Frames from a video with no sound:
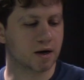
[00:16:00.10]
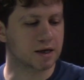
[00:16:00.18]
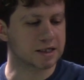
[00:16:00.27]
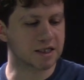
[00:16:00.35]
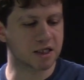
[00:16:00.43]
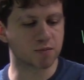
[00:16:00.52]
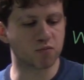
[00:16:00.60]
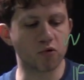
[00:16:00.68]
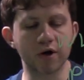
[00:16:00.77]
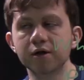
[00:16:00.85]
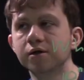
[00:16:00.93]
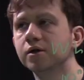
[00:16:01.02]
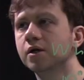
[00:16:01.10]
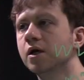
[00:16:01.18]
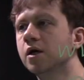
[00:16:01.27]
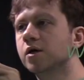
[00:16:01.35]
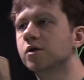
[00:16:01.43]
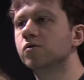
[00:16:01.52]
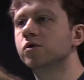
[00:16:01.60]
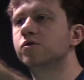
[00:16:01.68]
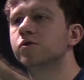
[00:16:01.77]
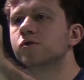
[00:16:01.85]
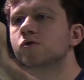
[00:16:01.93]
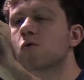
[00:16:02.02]
this point, you
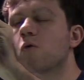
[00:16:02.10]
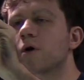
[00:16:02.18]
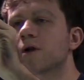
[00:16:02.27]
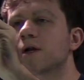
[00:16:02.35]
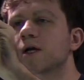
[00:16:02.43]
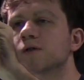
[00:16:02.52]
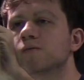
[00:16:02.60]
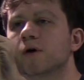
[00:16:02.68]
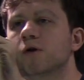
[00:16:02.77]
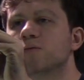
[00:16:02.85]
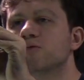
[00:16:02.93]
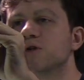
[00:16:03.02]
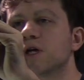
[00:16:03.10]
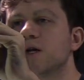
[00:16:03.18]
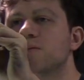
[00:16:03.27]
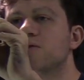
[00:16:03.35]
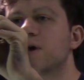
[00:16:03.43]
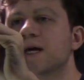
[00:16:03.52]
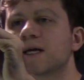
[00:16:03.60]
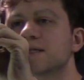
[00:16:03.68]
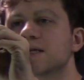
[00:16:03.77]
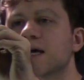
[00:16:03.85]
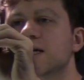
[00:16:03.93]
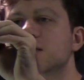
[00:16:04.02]
introduce coordinates where you put in
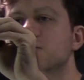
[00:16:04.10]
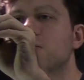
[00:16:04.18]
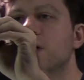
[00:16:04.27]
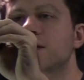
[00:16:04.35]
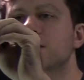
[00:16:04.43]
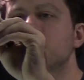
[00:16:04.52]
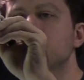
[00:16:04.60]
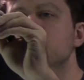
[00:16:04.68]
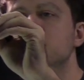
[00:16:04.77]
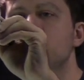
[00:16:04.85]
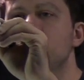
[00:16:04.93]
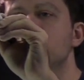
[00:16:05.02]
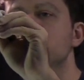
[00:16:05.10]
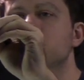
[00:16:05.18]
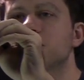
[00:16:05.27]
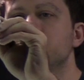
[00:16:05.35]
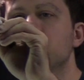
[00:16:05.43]
brackets x1 double dot,